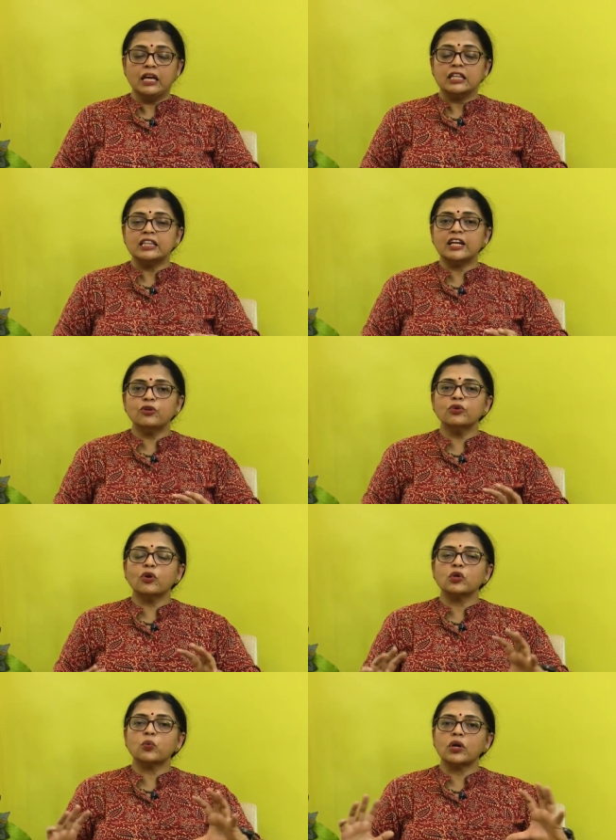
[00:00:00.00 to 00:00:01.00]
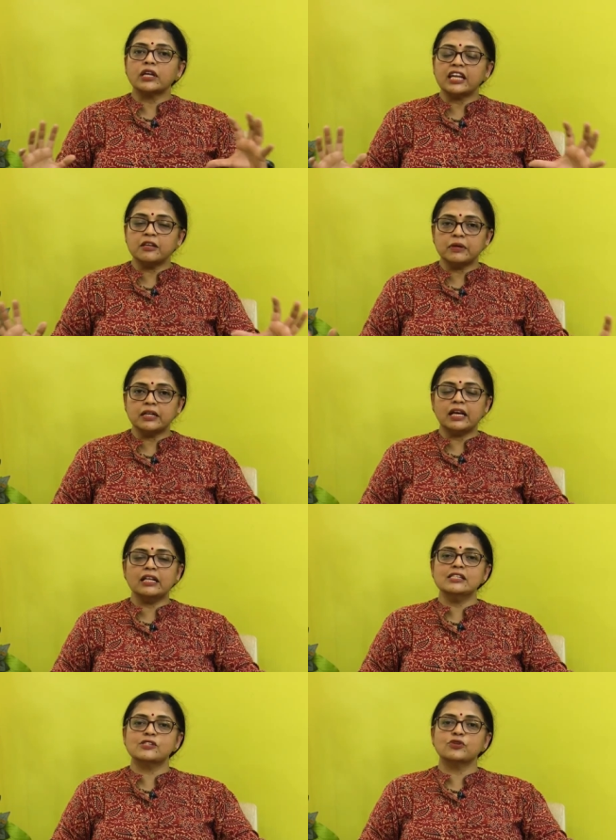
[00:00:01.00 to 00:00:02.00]
they do not want anybody
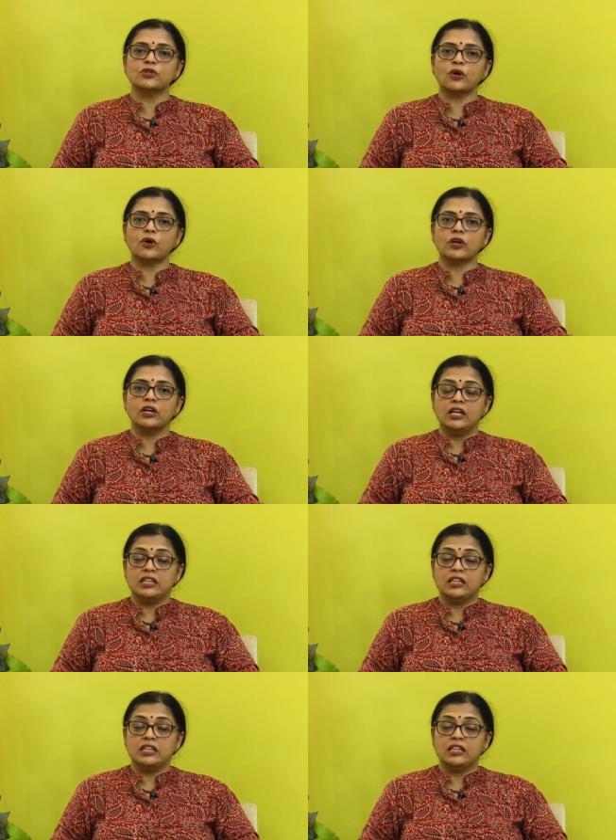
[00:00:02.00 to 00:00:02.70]
else to talk,